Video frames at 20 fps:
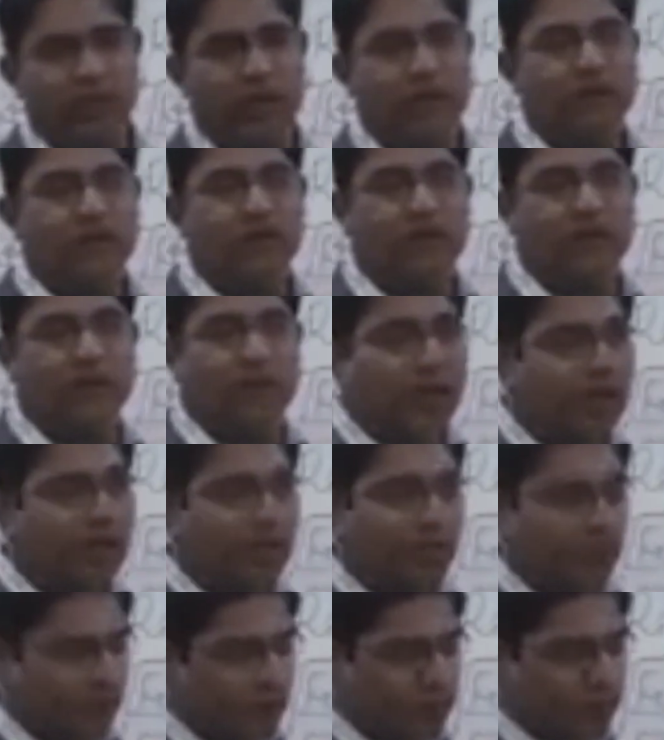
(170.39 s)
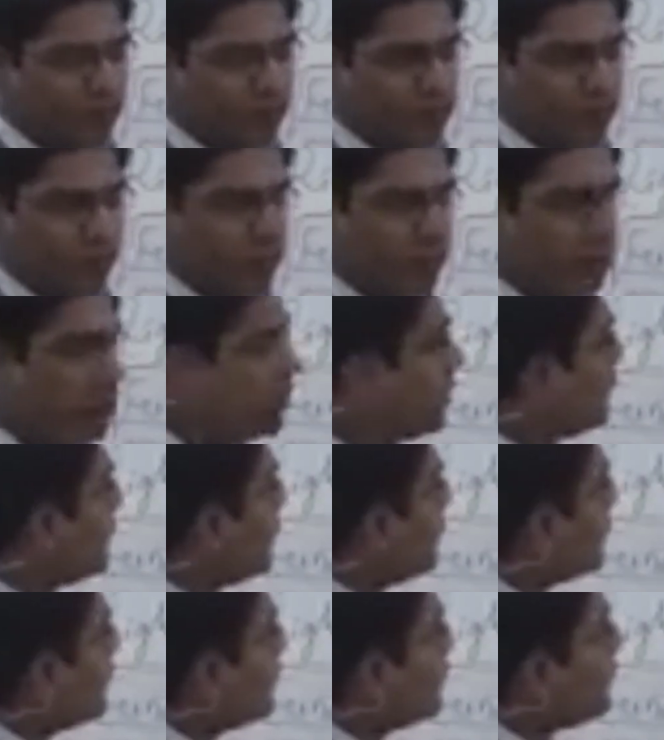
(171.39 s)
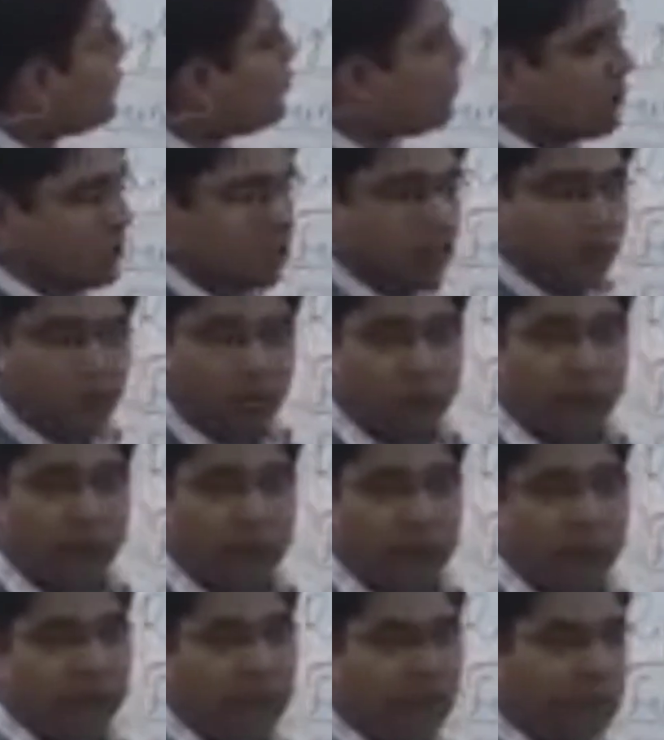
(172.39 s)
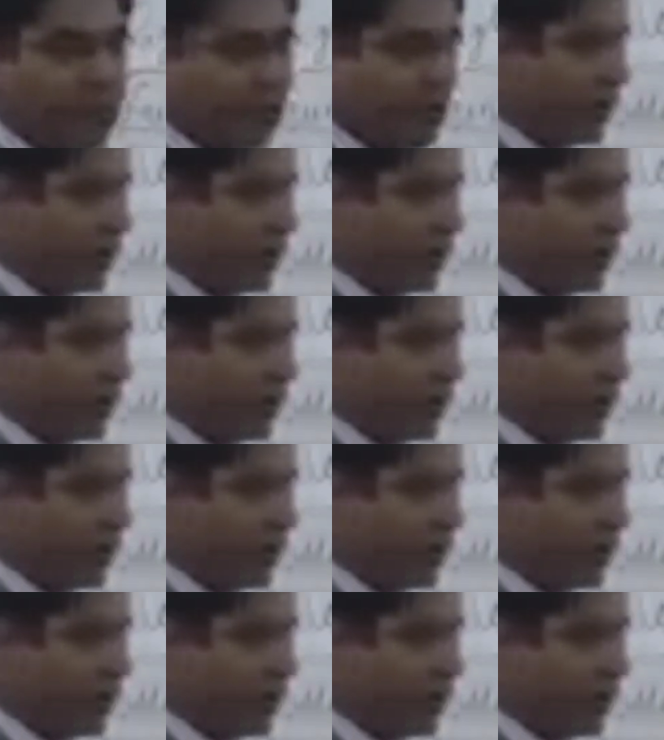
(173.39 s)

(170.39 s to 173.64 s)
rights in Indian Constitution. That is about the fundamental